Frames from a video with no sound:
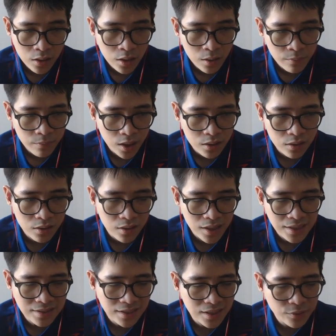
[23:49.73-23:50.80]
But I
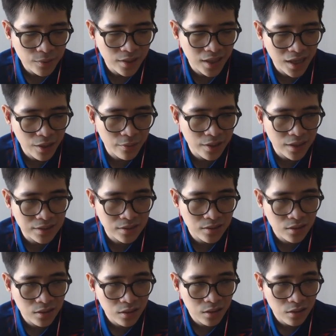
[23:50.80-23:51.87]
said this one now is
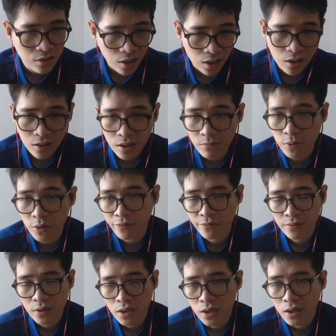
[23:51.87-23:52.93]
not a good move.
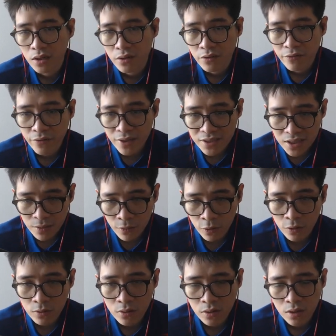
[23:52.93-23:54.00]
First of
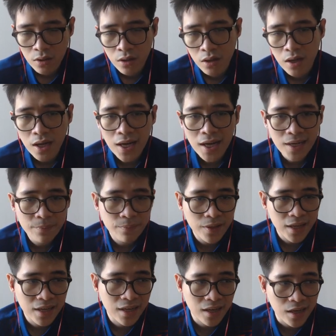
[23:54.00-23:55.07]
all, I
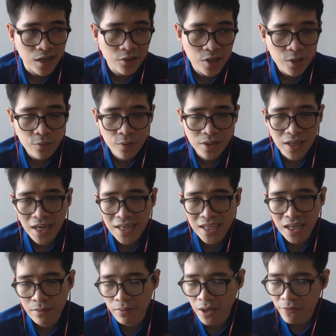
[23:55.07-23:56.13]
play king h8 with the idea
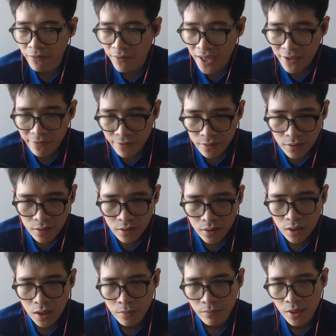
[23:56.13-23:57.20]
of f5,
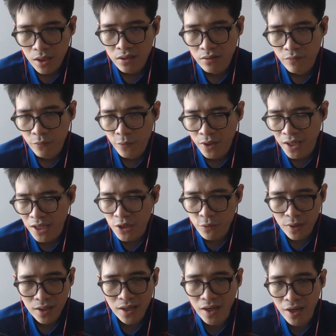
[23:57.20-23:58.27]
but with king
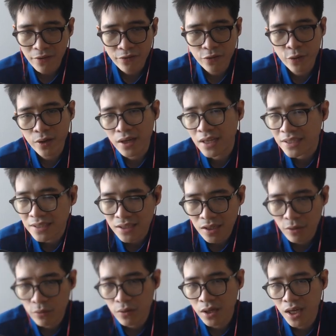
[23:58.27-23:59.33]
h1 now f4 is
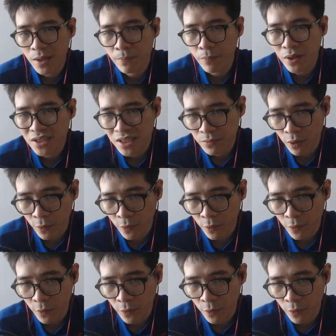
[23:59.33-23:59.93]
still impossible,